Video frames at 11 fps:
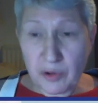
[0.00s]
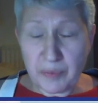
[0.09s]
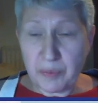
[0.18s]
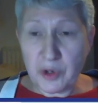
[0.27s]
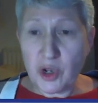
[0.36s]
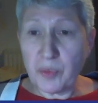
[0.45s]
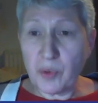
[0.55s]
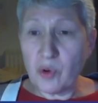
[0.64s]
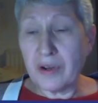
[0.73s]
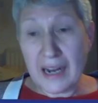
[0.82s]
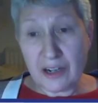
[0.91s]

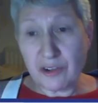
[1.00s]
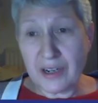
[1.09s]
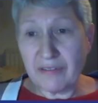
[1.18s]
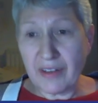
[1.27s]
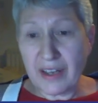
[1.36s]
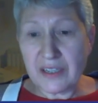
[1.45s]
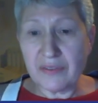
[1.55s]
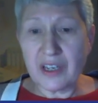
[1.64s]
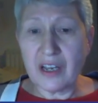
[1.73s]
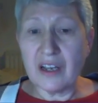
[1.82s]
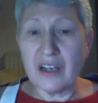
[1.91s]
newborn naturally infected
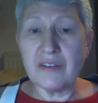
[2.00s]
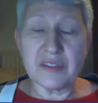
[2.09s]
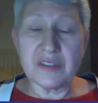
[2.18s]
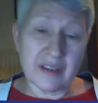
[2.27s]
calves,